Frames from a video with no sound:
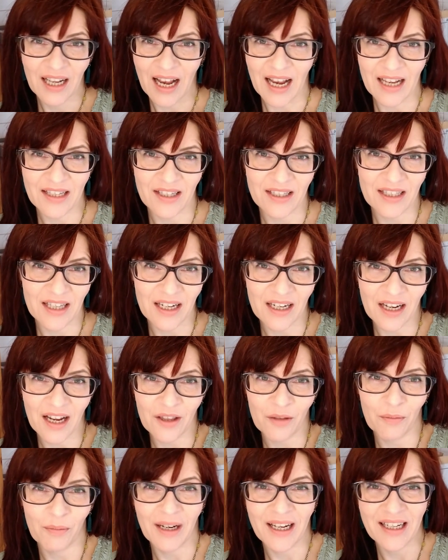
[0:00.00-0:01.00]
As I said,
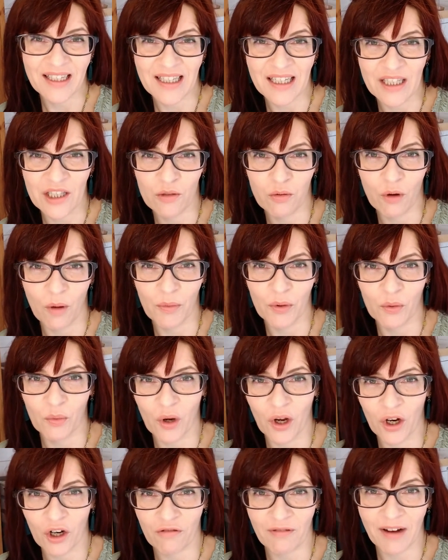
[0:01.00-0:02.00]
other places swap the
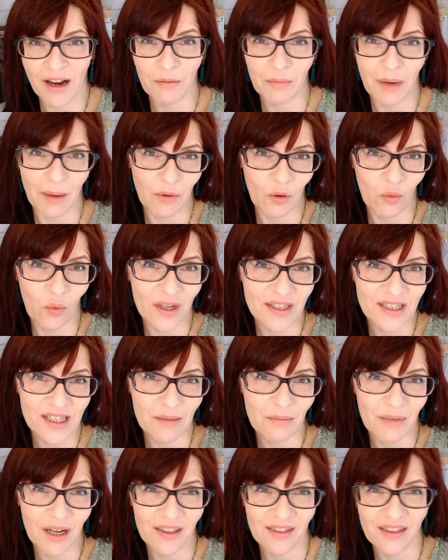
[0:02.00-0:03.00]
work around. Maybe once
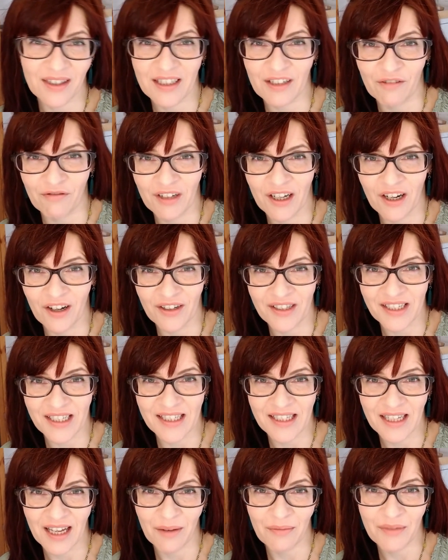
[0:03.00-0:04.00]
a month a different
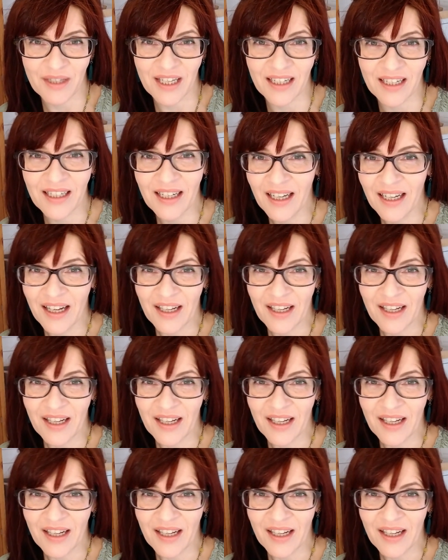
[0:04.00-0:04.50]
artist comes in.